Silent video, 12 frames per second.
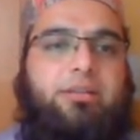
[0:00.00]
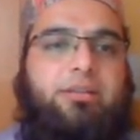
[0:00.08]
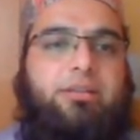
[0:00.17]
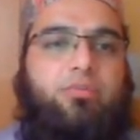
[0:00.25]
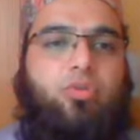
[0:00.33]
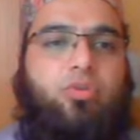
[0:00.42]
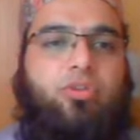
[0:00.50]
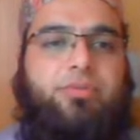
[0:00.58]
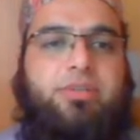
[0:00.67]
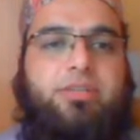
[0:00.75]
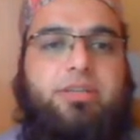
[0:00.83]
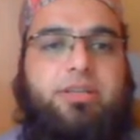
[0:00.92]
both of
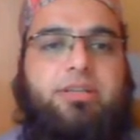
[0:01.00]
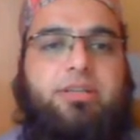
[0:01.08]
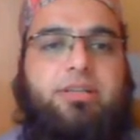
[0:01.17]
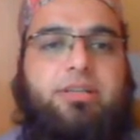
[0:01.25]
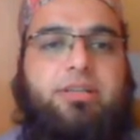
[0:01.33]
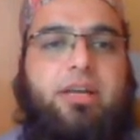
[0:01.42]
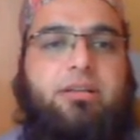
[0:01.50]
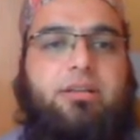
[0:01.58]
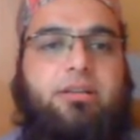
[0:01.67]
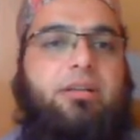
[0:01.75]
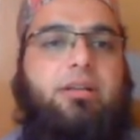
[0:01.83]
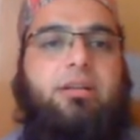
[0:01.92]
these reagents
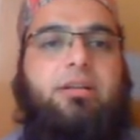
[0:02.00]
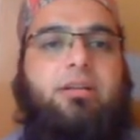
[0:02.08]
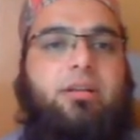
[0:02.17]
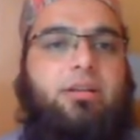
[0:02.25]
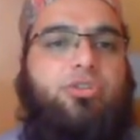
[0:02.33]
are